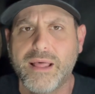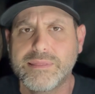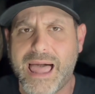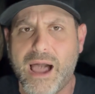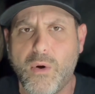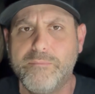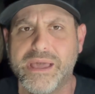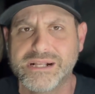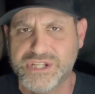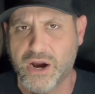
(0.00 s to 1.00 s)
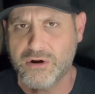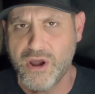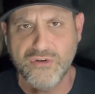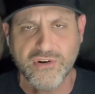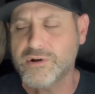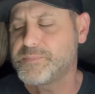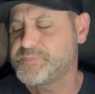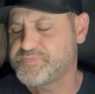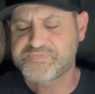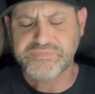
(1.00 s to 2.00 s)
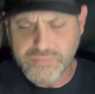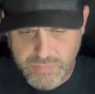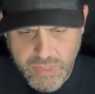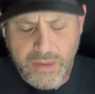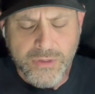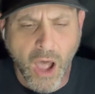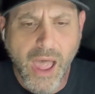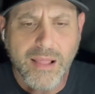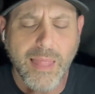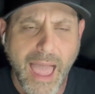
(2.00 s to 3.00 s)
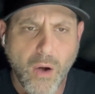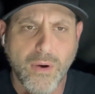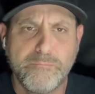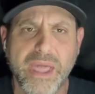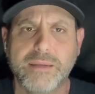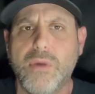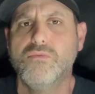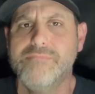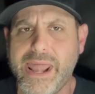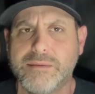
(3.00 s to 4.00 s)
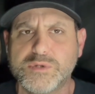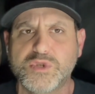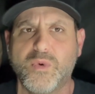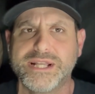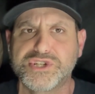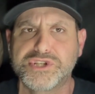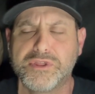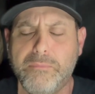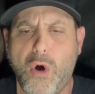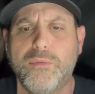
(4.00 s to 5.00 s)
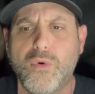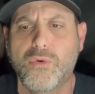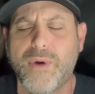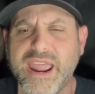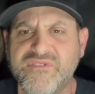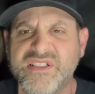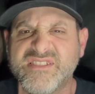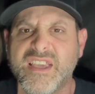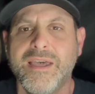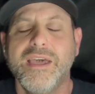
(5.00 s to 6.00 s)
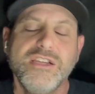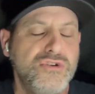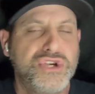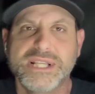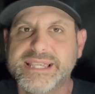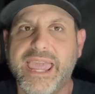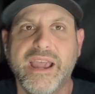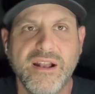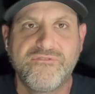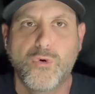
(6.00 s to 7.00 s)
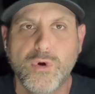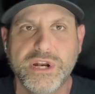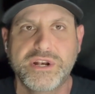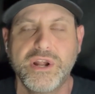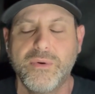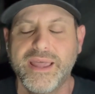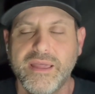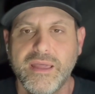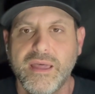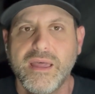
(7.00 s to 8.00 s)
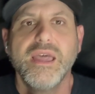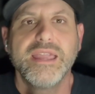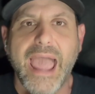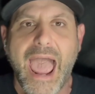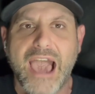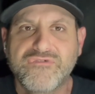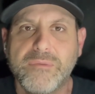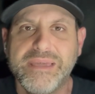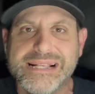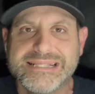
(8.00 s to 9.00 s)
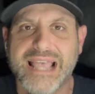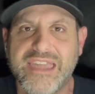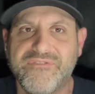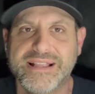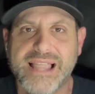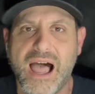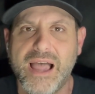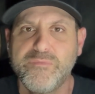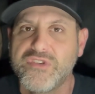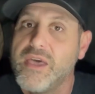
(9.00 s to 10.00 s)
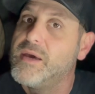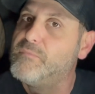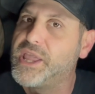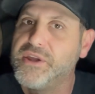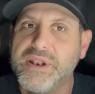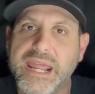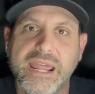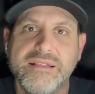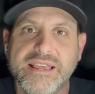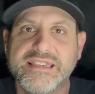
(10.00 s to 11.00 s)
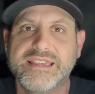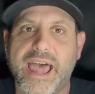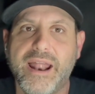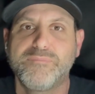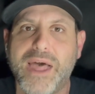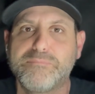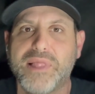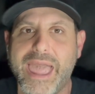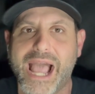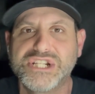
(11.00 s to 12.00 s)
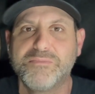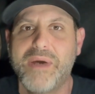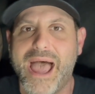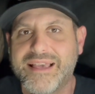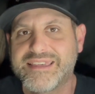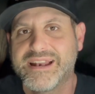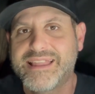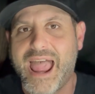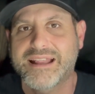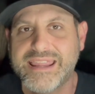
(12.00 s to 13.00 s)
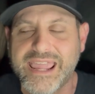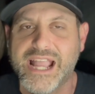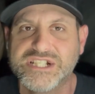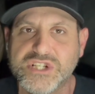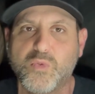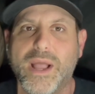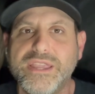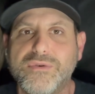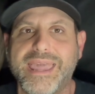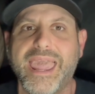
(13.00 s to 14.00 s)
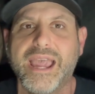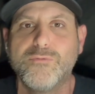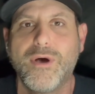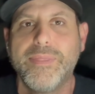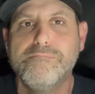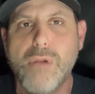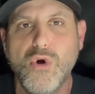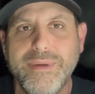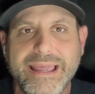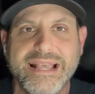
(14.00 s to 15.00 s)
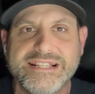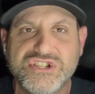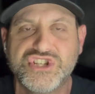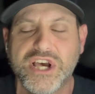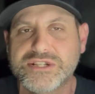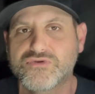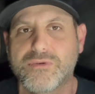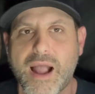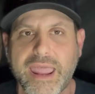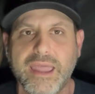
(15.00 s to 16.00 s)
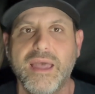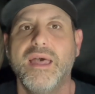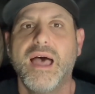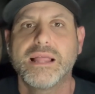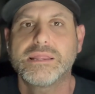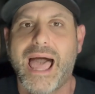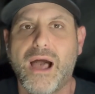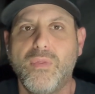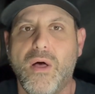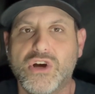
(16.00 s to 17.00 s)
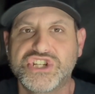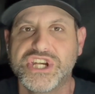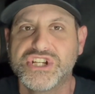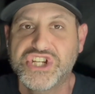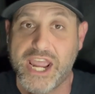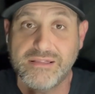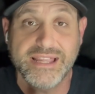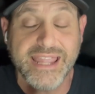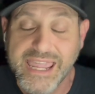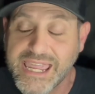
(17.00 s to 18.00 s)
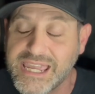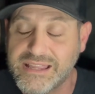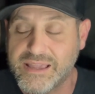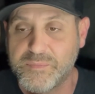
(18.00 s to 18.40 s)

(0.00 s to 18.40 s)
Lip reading: allow a big turnover. Not allow a big momentum switch to the Baltimore Ravens. You just can't afford to do it. You have to be safe at times, but you need to set up that play action pass and attack the edges when you can, when the moment is just right. Allow Najee and Jalen to eat.